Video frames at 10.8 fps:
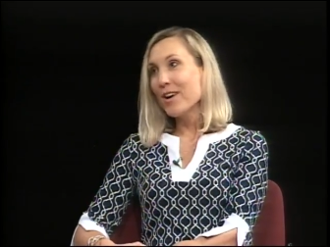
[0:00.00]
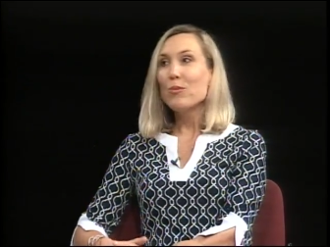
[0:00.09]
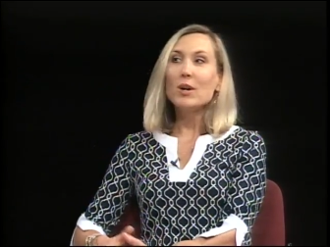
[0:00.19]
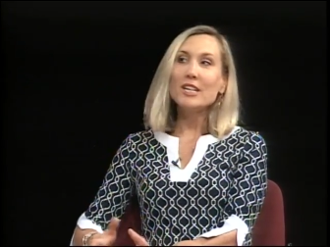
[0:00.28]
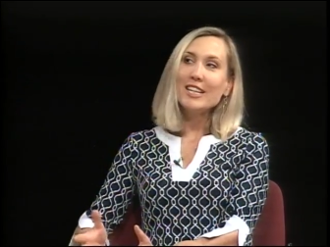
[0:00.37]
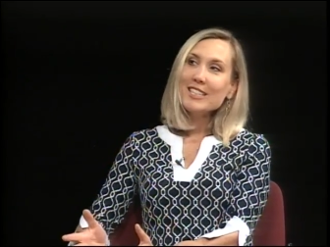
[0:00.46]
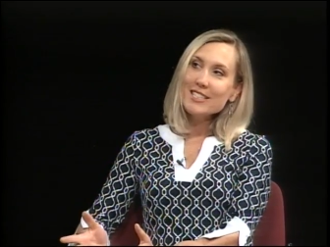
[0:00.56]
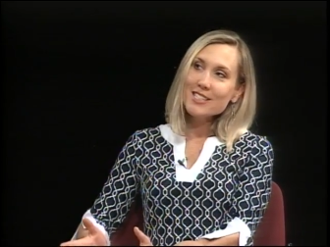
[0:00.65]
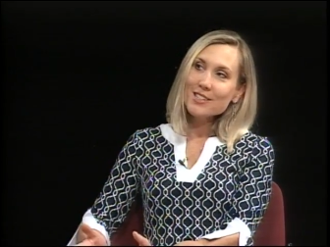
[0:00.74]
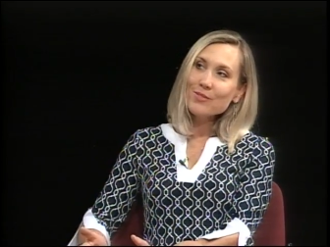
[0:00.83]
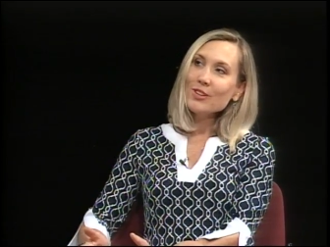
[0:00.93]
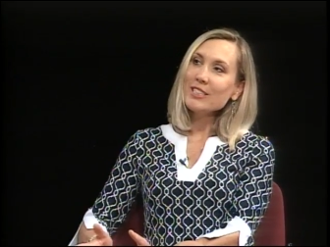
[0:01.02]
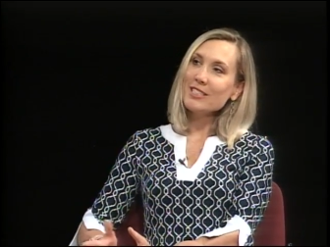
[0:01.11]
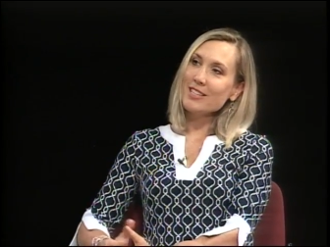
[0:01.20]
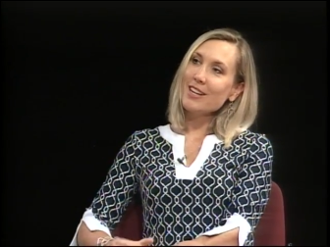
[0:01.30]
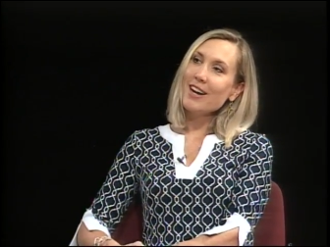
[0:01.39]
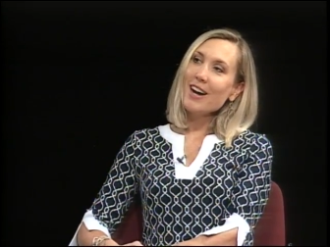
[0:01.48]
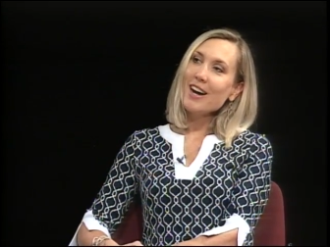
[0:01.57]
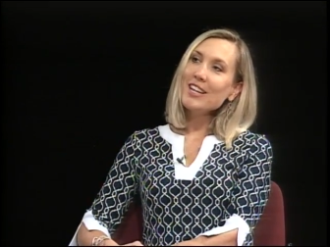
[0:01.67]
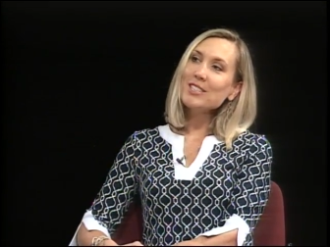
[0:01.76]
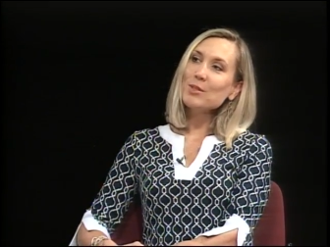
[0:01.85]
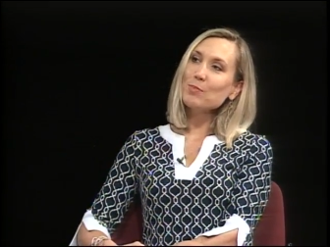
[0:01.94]
What is different
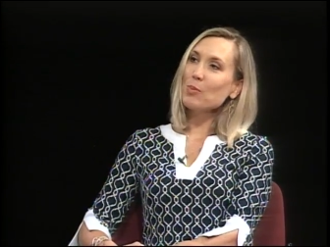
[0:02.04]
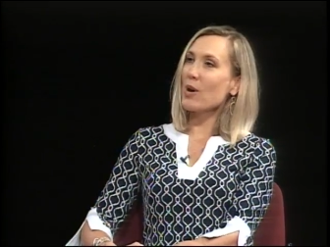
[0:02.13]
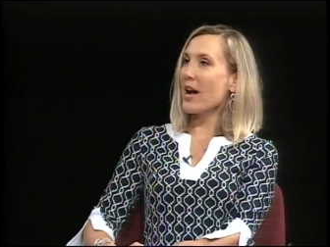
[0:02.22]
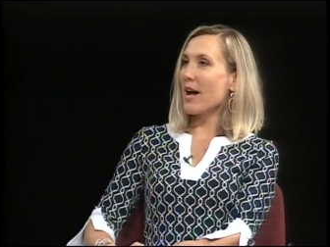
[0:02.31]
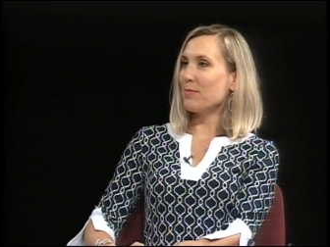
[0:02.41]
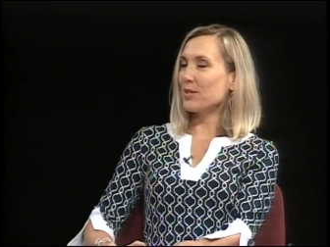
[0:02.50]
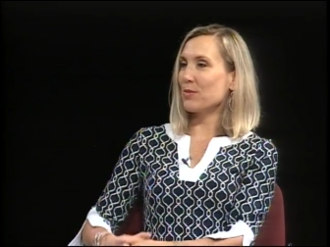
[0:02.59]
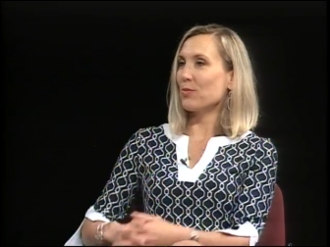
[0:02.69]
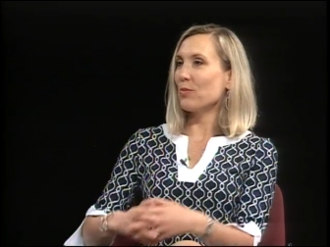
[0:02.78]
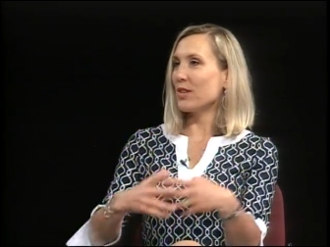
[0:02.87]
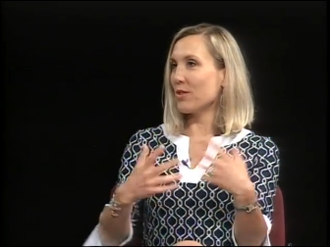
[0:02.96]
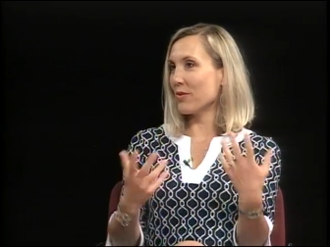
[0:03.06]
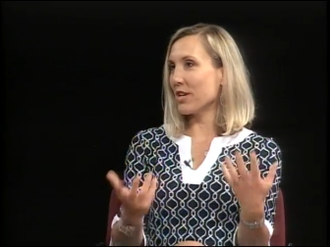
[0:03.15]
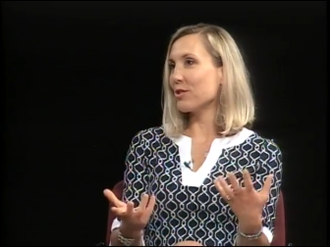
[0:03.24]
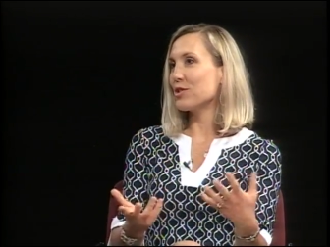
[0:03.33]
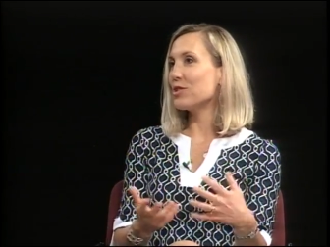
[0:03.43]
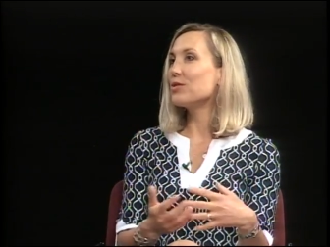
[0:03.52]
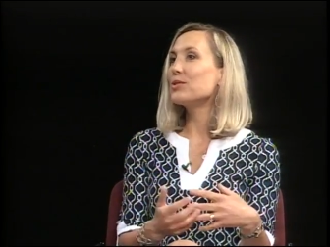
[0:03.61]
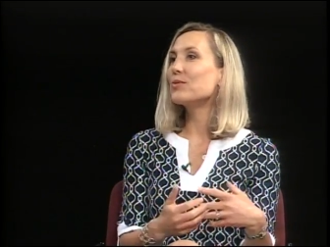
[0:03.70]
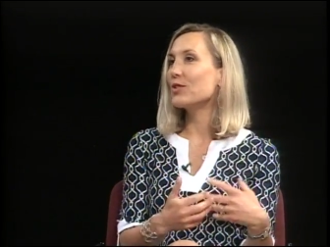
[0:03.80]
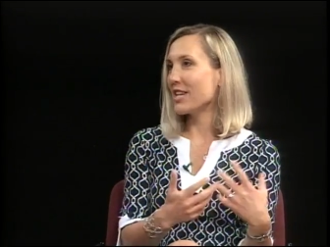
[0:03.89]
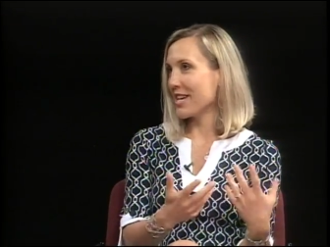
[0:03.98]
is perhaps what the readers choose
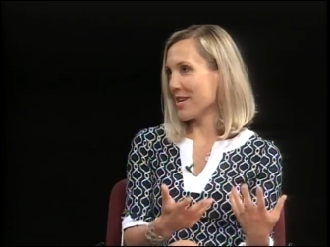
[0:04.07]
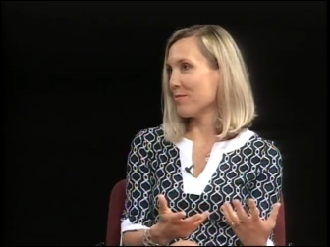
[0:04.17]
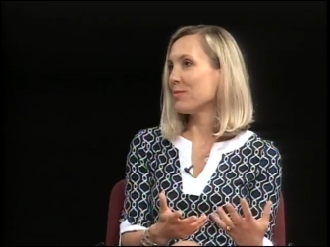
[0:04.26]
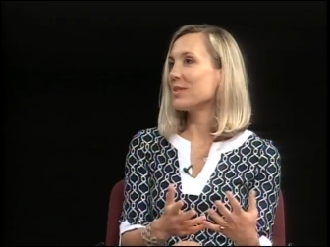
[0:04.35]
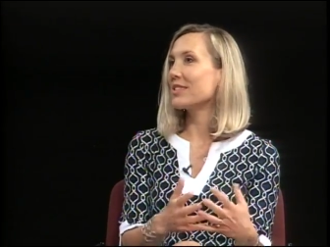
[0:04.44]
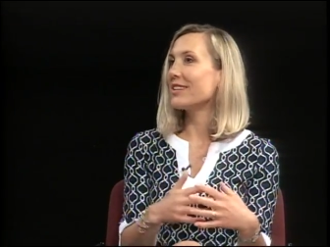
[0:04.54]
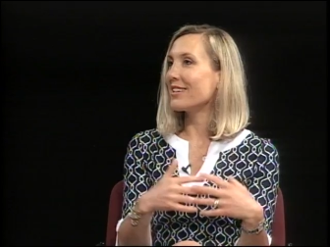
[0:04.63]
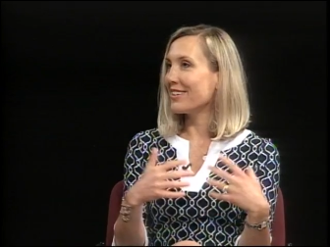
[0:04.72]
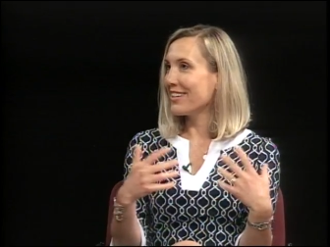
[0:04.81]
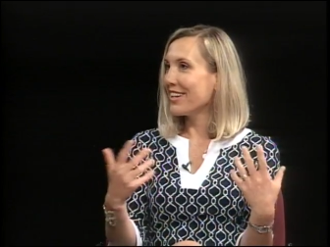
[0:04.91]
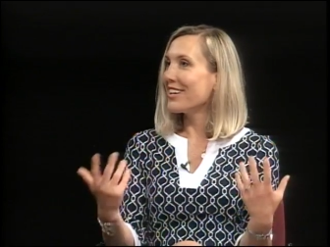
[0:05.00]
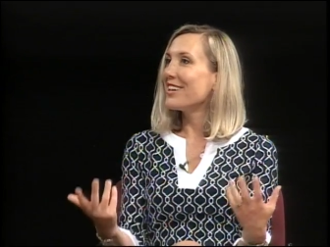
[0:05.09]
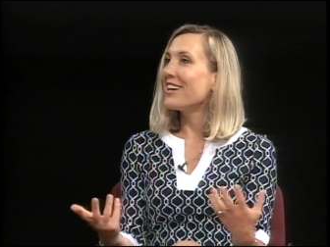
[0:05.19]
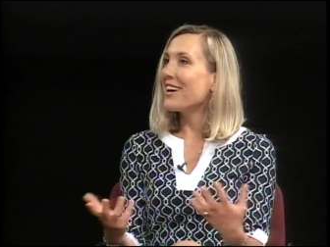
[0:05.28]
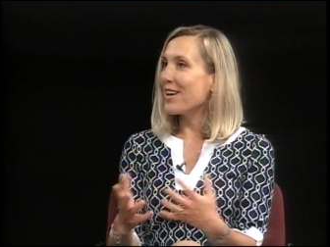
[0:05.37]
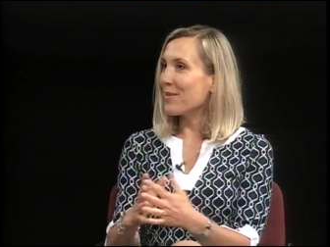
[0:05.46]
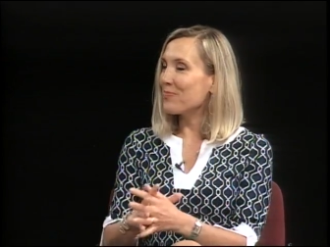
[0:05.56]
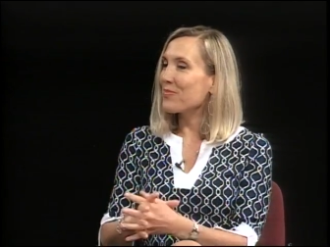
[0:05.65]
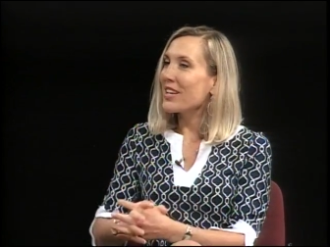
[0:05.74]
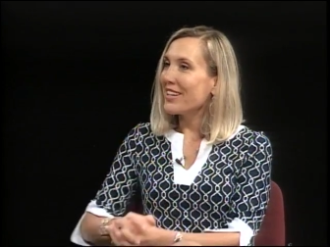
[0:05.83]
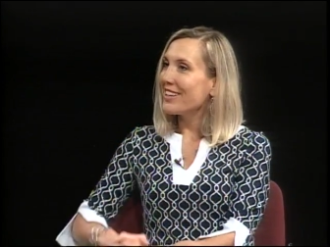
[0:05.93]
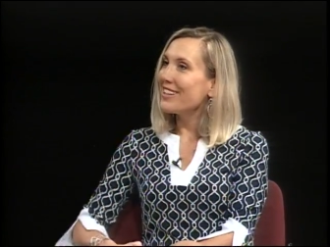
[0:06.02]
for the hymns and
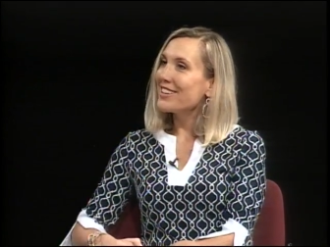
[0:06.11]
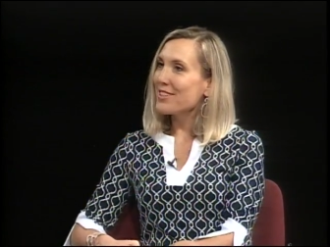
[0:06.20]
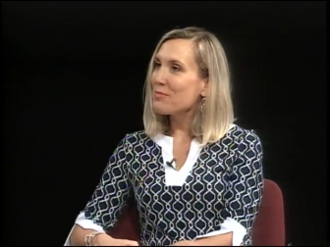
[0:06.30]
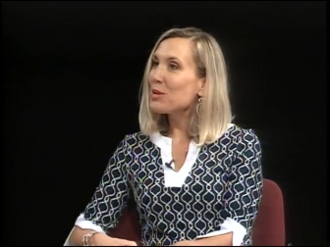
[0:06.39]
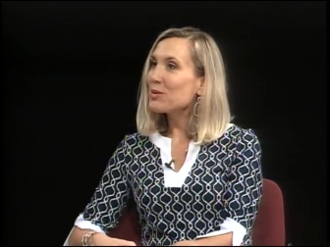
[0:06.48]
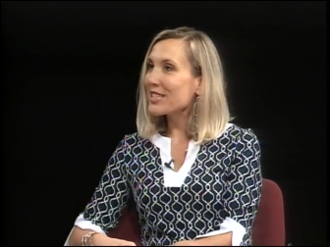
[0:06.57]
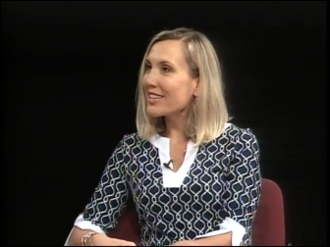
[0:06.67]
the music.